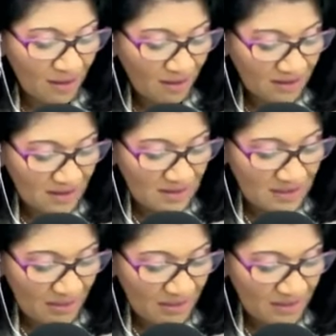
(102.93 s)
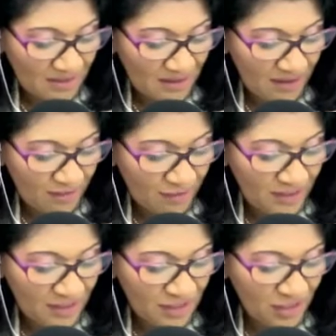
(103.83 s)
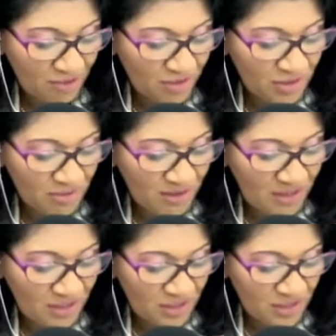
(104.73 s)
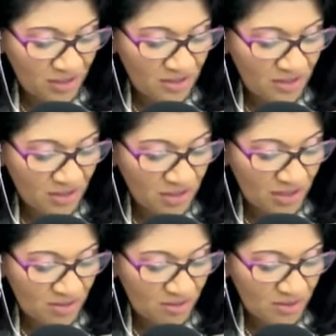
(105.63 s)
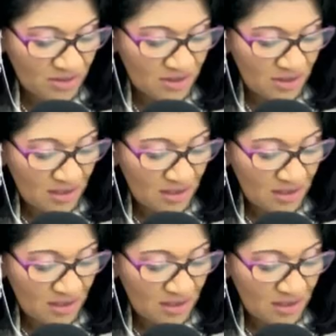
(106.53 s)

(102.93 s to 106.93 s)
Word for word: on the Sabbath day, for then shall great tribulation, such as was